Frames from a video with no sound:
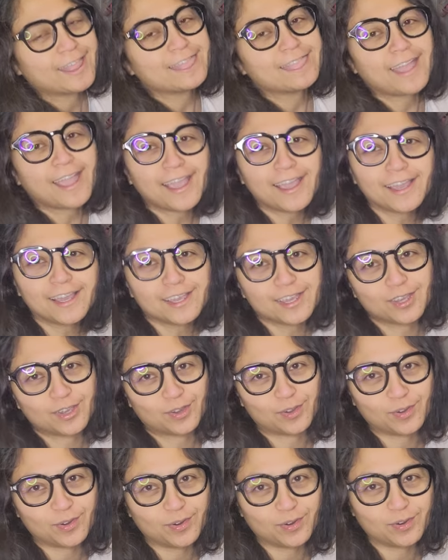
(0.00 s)
Thank
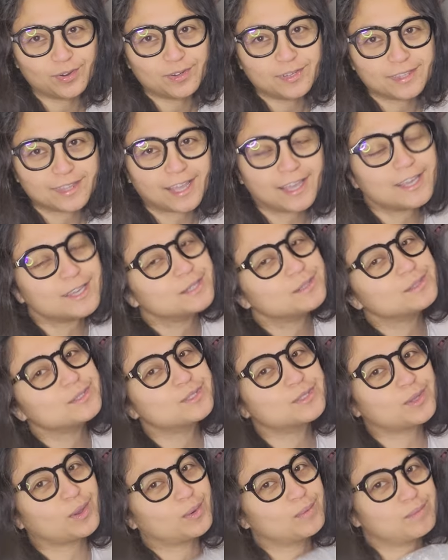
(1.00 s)
you. Thank you
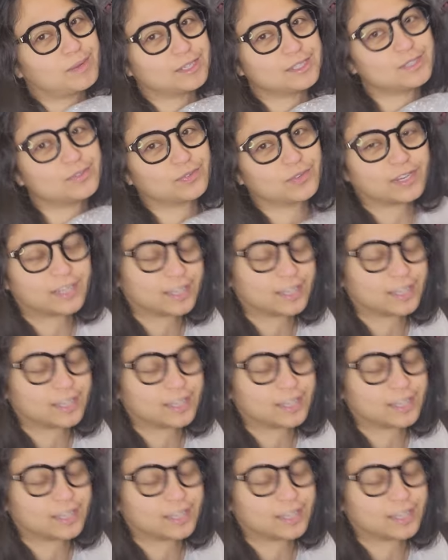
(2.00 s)
so much for